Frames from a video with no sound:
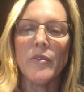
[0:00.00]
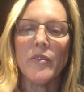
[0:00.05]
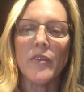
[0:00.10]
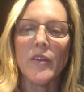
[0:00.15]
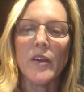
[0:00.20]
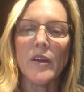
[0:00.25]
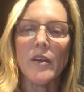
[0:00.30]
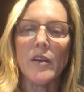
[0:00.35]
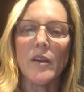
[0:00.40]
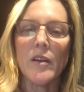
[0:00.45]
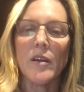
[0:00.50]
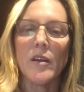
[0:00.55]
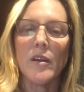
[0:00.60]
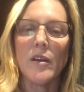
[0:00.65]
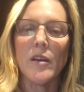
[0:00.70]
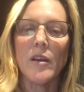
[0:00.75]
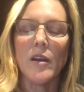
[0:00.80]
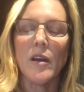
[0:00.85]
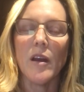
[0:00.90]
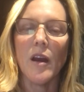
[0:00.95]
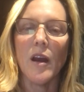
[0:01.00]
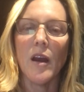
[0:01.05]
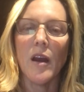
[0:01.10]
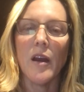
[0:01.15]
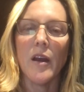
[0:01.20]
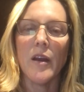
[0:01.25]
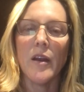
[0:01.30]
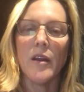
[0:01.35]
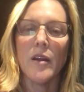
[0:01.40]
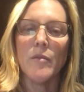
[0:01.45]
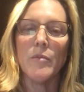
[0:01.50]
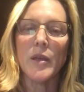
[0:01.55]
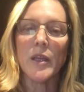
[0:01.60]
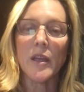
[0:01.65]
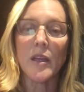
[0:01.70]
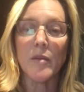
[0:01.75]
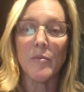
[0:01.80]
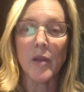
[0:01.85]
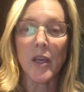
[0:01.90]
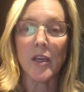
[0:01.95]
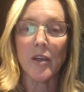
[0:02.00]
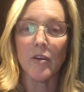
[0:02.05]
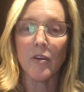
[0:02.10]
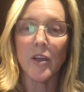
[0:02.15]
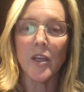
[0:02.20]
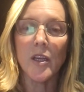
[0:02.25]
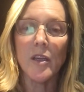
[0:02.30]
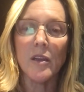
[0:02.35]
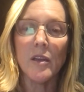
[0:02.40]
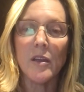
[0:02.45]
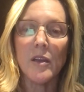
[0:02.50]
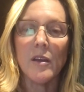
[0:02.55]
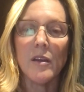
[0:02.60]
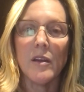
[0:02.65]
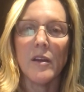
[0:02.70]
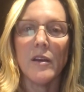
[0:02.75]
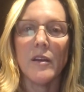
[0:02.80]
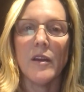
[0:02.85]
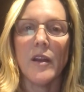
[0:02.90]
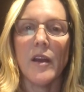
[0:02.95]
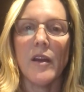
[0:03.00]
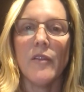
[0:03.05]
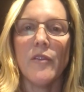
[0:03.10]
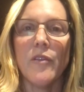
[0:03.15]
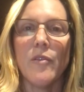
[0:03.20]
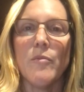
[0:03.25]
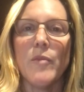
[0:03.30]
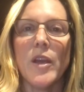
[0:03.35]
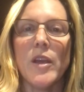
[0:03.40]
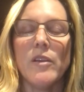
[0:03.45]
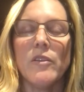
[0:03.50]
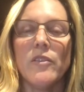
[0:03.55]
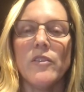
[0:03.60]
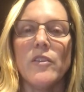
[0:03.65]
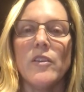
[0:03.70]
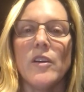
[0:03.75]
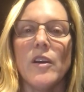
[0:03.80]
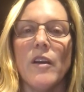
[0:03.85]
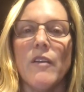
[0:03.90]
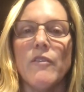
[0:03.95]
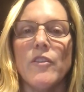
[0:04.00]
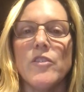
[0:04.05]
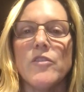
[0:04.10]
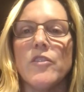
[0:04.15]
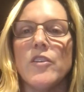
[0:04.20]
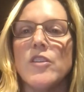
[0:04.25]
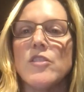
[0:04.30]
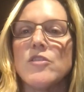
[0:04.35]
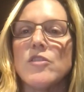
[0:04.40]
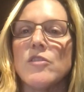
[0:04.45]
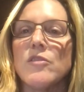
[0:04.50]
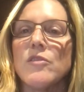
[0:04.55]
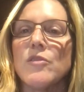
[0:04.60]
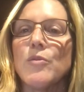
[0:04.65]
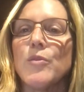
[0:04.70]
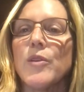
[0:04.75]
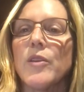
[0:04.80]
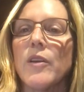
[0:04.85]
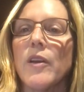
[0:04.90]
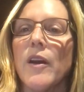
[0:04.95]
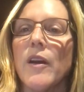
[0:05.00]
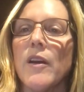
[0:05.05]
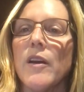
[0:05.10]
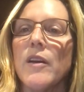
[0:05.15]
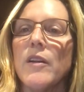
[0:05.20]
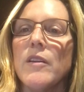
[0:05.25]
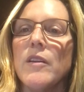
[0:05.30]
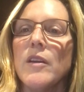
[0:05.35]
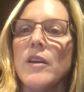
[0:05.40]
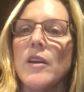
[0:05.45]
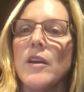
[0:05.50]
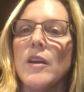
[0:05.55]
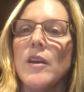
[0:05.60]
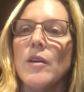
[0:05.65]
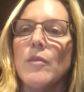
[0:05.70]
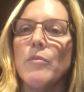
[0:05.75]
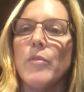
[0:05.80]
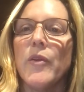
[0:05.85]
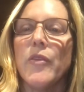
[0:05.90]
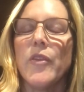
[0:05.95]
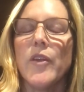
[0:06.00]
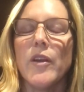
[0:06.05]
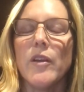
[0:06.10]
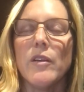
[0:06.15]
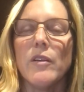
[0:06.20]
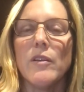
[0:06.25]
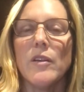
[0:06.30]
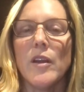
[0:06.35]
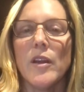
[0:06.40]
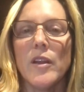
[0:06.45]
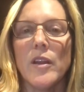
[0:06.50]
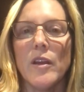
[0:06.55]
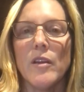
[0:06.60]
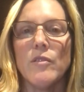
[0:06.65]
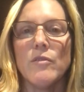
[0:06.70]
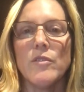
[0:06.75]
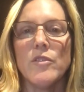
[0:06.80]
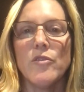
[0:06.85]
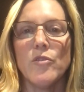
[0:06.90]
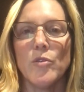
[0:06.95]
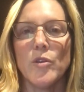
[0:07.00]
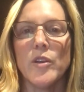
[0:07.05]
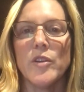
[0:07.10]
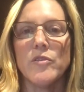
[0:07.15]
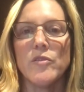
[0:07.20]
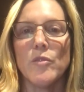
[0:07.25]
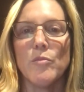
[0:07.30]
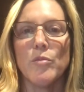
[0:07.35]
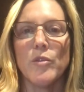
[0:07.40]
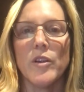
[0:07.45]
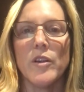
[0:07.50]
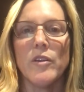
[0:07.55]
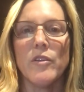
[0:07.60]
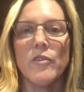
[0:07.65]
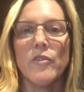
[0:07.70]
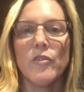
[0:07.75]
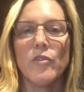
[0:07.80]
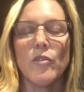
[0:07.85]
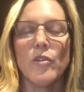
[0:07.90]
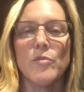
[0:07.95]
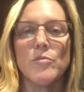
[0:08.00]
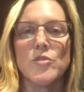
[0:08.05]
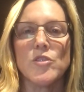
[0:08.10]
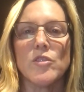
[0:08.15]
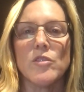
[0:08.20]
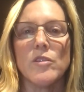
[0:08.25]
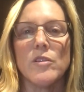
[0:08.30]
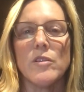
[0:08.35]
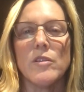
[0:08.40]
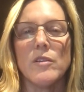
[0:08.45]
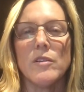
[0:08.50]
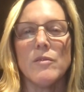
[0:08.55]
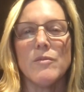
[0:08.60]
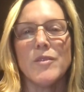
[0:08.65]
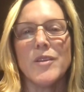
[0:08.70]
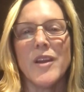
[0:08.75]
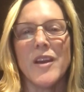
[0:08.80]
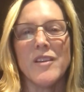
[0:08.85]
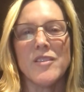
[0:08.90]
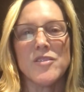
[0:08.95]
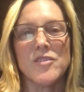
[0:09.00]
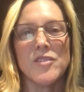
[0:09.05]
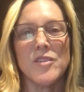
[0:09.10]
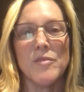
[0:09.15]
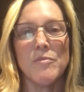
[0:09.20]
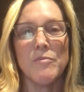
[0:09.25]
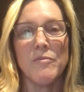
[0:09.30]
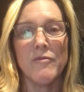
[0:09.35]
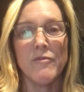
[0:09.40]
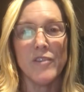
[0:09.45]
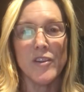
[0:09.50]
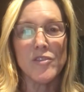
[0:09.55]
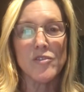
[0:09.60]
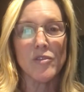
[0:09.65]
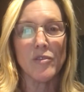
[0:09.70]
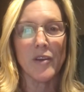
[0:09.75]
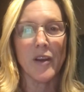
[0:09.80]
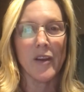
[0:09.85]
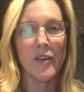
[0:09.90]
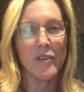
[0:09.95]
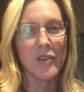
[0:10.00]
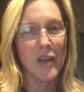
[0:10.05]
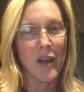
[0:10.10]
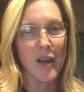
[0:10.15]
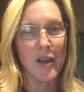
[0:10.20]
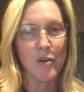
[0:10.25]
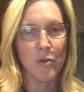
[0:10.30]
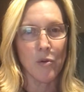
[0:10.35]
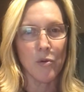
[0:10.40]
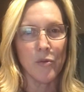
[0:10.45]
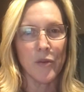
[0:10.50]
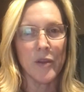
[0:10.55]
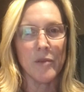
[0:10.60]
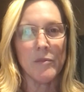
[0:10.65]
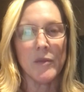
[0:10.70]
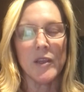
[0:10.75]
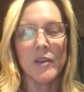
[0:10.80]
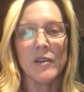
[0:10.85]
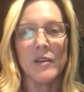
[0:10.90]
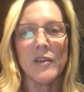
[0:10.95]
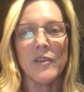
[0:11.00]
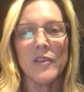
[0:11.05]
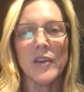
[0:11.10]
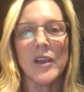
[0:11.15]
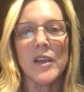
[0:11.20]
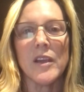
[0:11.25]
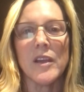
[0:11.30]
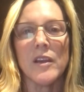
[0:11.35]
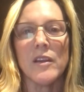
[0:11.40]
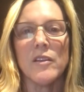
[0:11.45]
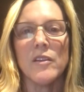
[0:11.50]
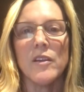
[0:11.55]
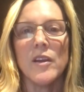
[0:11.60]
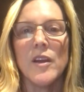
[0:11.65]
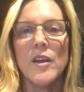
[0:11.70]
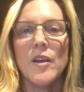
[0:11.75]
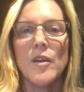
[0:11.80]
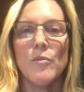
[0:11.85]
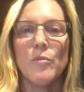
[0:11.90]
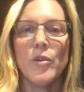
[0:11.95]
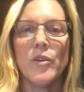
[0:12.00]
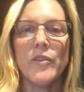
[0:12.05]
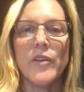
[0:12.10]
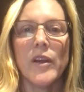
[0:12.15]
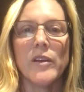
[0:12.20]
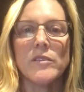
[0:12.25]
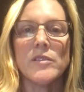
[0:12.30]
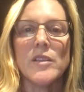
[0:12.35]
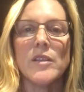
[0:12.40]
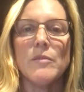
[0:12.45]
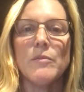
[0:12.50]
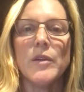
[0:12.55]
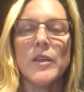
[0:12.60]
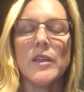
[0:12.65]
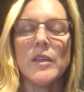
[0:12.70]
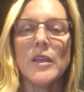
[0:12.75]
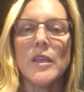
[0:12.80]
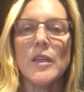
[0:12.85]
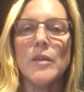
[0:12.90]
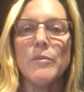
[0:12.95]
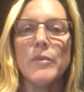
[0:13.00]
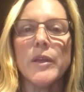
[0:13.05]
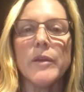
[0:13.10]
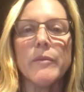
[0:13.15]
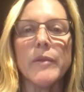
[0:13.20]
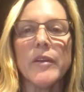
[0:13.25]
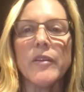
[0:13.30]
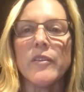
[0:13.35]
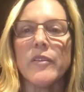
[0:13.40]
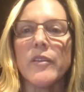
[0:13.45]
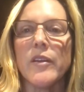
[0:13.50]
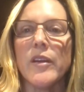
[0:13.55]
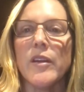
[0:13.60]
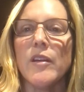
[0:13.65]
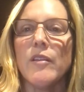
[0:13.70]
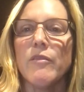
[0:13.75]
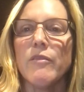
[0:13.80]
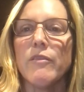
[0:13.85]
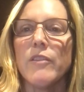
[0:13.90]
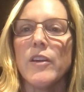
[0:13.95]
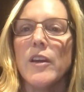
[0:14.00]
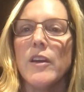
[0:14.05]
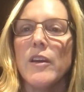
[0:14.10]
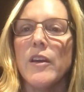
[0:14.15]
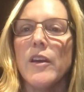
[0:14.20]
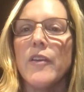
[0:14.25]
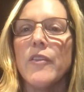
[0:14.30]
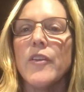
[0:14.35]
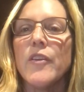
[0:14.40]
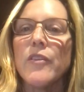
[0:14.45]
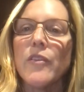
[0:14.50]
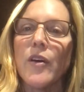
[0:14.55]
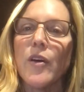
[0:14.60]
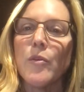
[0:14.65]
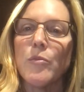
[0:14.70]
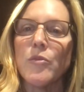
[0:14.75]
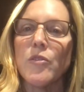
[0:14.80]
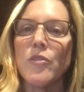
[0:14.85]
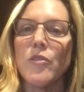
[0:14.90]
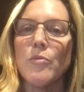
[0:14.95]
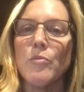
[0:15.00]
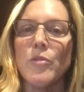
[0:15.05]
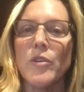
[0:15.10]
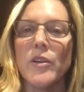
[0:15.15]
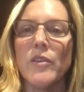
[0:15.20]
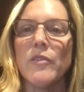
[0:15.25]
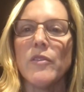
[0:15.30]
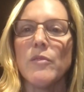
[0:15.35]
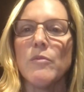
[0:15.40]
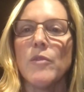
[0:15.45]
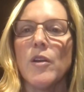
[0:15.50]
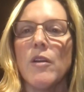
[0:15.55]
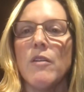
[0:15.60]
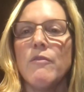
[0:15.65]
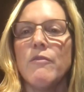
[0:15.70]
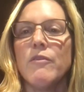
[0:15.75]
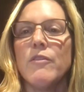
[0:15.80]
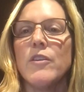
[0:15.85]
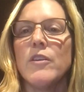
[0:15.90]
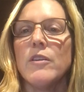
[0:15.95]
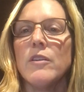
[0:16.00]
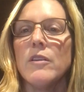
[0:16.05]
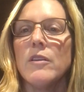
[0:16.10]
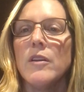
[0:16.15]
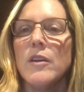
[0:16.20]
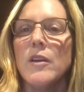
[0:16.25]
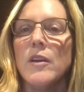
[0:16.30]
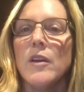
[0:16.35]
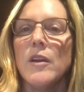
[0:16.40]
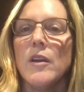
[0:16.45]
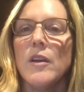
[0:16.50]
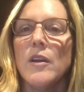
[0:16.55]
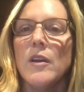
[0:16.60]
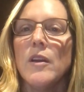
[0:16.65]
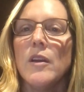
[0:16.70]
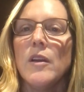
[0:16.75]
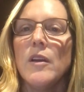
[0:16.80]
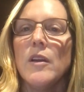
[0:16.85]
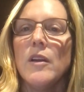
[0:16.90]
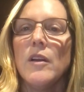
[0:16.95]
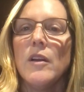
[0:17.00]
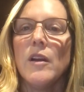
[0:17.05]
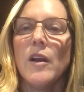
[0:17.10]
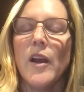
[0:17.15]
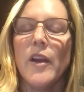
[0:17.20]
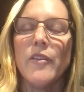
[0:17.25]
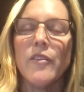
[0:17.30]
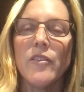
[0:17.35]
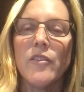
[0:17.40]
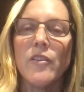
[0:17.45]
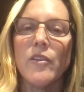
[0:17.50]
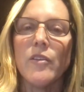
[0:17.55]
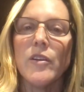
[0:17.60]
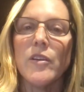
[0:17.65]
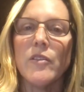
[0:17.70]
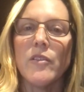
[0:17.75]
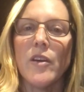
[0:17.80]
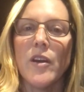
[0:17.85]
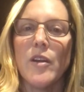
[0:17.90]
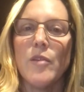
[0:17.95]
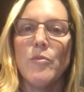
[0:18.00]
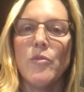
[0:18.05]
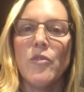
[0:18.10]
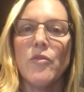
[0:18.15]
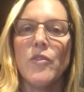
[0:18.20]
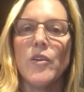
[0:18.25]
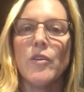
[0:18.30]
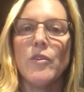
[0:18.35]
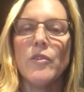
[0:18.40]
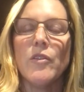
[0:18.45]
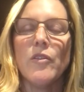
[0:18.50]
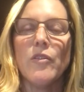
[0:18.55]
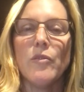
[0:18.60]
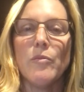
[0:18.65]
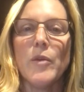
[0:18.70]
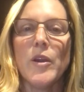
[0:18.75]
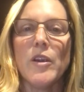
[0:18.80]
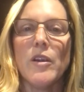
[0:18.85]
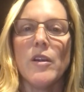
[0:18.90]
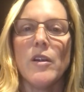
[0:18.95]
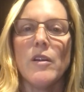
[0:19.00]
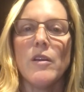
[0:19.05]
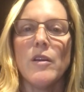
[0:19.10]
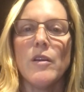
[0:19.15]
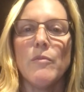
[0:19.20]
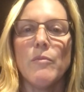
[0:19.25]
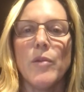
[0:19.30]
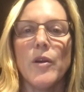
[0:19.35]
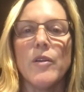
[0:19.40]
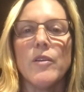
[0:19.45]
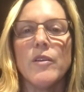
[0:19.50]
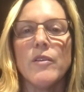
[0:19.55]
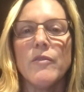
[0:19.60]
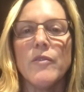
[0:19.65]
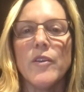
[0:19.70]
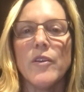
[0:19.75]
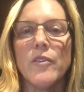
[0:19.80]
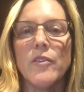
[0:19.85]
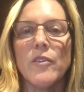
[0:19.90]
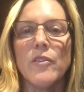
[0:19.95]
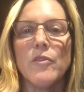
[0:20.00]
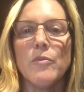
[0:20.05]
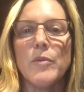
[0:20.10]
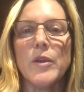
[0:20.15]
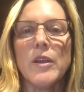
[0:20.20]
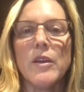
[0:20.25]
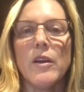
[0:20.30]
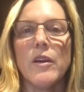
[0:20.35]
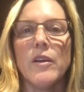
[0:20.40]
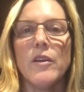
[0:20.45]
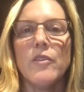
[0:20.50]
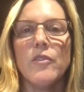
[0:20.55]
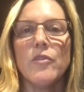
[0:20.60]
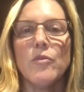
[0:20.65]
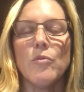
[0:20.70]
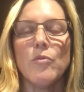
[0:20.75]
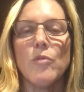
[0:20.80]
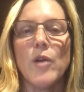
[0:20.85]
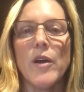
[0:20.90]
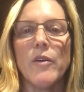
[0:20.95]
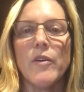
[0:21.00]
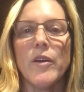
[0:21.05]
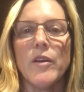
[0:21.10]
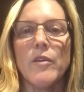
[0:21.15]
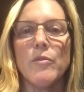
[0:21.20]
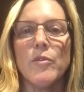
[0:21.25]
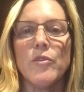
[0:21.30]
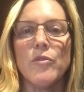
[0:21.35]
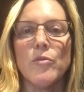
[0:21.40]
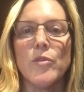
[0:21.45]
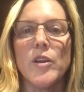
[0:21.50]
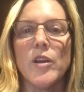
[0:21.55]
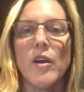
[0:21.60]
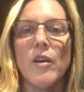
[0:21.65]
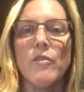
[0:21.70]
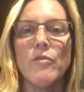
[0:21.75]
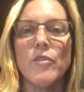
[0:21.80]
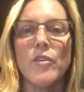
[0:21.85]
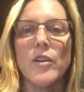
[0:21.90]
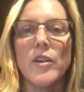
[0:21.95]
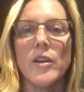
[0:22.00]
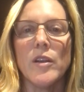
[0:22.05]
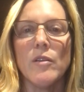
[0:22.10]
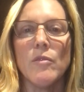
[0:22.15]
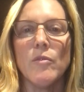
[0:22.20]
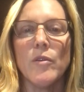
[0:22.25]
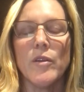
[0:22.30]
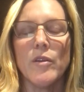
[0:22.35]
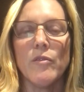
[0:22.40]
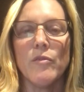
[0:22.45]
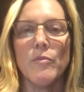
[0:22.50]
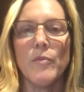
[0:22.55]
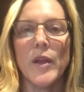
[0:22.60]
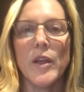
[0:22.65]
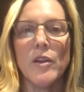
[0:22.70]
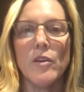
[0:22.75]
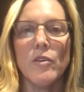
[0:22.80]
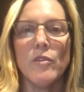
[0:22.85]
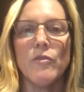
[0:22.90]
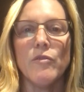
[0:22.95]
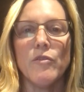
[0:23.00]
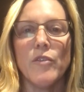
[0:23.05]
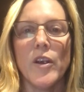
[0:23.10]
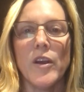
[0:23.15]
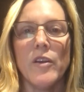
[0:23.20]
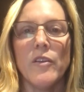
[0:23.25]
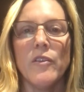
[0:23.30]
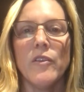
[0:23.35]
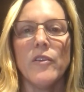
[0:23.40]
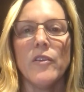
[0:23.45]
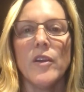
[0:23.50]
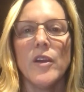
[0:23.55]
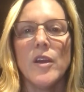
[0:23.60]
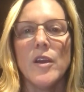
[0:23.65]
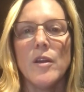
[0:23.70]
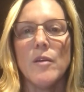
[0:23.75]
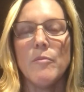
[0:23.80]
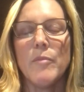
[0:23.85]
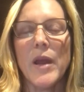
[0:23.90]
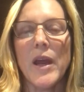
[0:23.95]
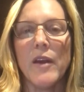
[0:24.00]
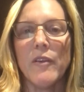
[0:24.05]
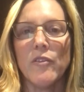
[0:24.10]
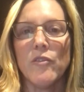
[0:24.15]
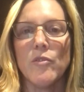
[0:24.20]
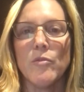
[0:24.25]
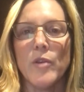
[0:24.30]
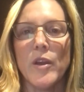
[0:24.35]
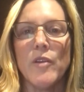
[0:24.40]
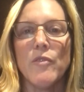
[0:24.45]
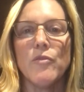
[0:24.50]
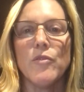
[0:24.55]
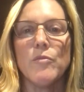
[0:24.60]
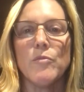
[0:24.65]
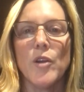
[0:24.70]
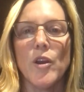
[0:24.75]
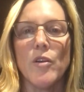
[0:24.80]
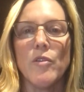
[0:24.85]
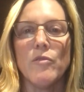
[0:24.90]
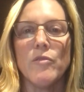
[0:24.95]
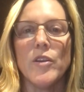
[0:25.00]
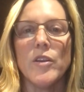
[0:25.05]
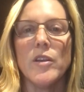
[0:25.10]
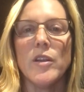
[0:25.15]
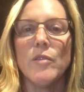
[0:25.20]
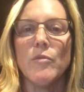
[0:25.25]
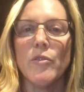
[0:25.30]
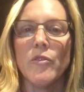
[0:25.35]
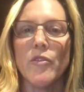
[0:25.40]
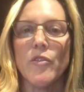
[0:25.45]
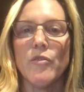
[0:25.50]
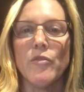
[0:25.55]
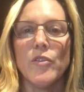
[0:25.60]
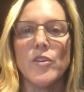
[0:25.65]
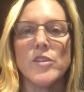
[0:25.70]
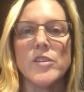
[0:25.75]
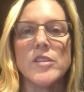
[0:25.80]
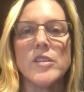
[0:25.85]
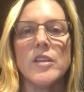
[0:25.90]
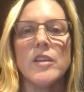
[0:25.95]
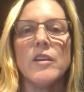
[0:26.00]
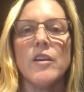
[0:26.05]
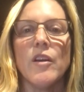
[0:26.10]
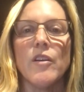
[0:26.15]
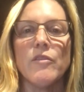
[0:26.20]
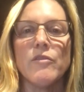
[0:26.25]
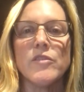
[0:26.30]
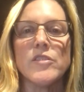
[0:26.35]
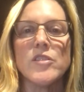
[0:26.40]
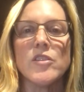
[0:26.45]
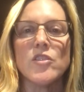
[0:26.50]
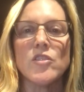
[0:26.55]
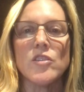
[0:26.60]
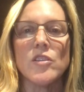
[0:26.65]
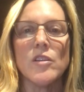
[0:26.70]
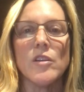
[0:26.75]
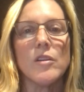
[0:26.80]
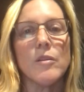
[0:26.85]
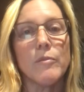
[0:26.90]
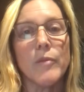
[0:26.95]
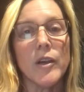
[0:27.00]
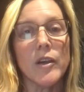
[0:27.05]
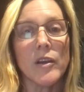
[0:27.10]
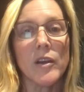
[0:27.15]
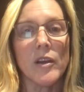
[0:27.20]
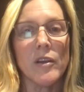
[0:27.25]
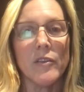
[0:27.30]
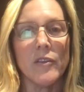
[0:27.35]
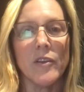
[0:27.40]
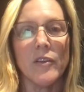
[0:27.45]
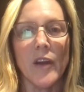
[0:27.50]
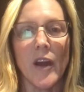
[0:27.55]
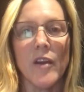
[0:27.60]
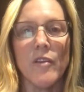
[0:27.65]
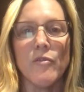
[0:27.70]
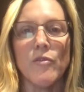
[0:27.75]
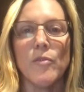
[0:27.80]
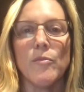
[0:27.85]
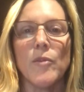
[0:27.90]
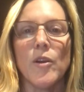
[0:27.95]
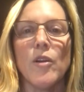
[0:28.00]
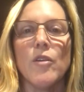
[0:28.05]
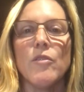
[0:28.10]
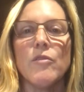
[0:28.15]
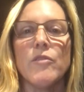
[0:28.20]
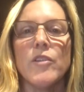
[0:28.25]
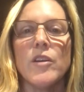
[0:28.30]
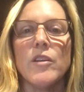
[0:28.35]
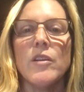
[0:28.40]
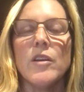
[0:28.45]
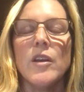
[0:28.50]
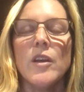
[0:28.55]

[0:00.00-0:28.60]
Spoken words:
sick, I became angry and had some angsty conversations with God, but then again resorted to prayer and scripture and would actually visualize God holding me in his hand, protecting me and keeping me safe. And this helped to bring some comfort. I still at times feel despair, and part of this is because while I was recovering, one of my good friends passed away from COVID. He was the first ER physician in America to die from COVID,